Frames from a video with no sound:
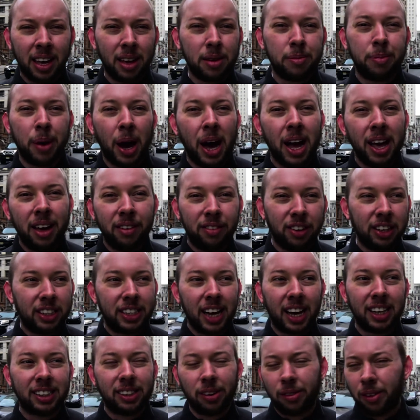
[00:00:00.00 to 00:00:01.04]
but if you
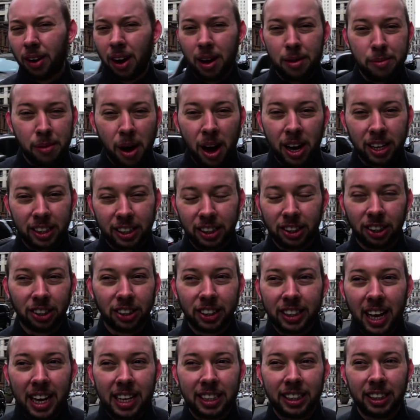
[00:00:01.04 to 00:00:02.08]
take someone like Martin
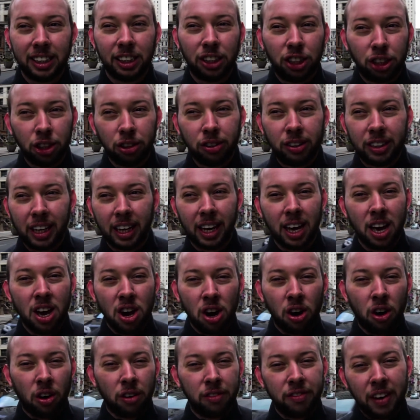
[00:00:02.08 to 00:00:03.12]
Scorsese shooting
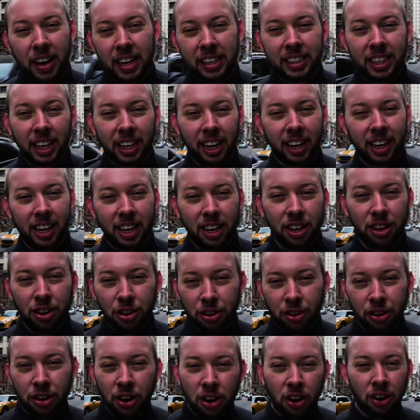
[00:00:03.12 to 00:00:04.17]
authentically in New
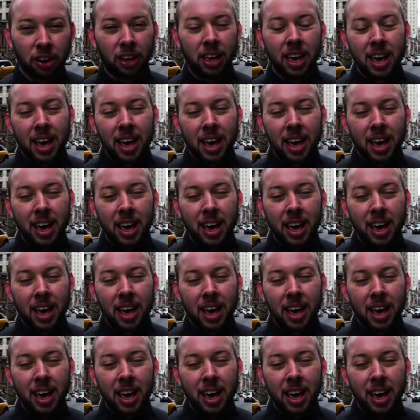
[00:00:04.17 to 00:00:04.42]
York,